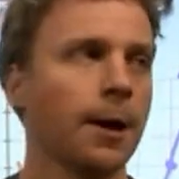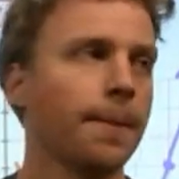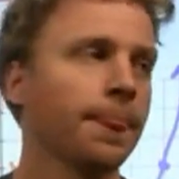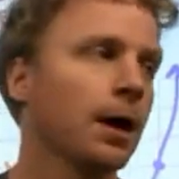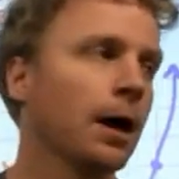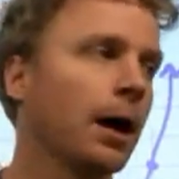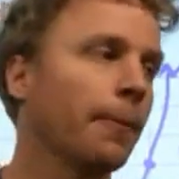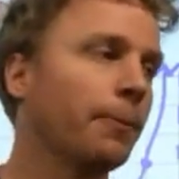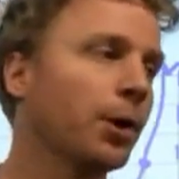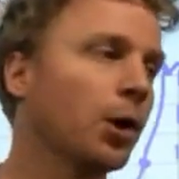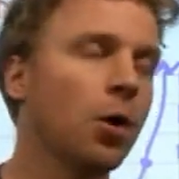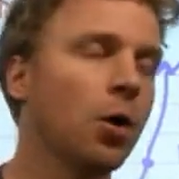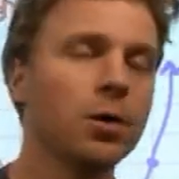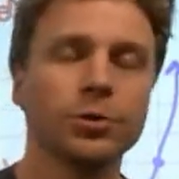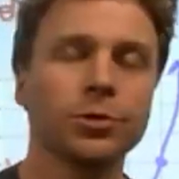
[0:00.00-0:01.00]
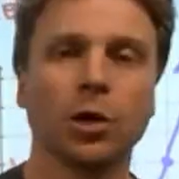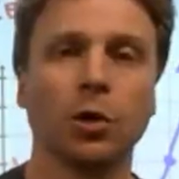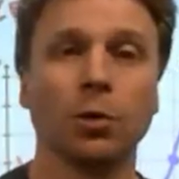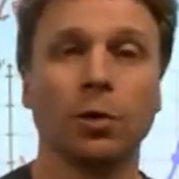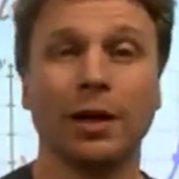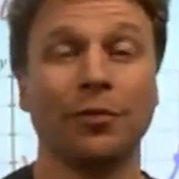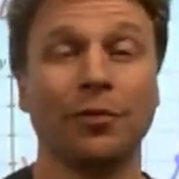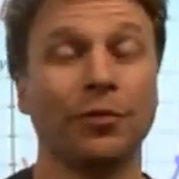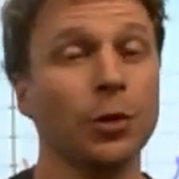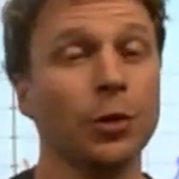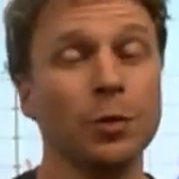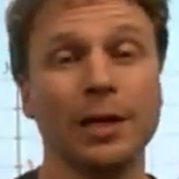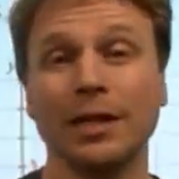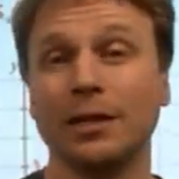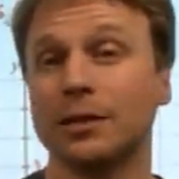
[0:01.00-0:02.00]
But also, if you
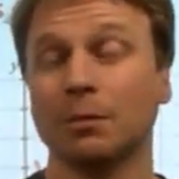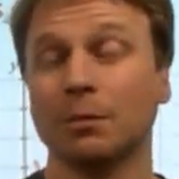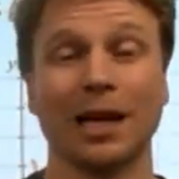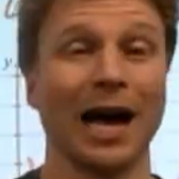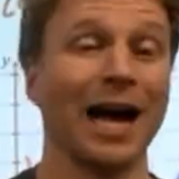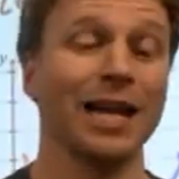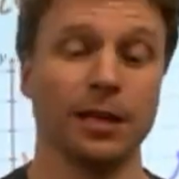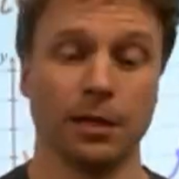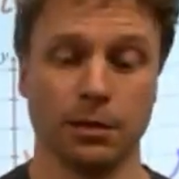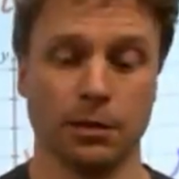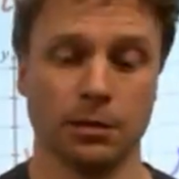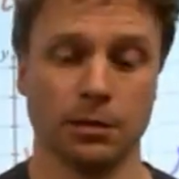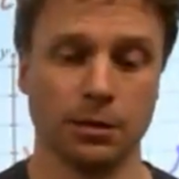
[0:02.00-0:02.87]
need some guidance,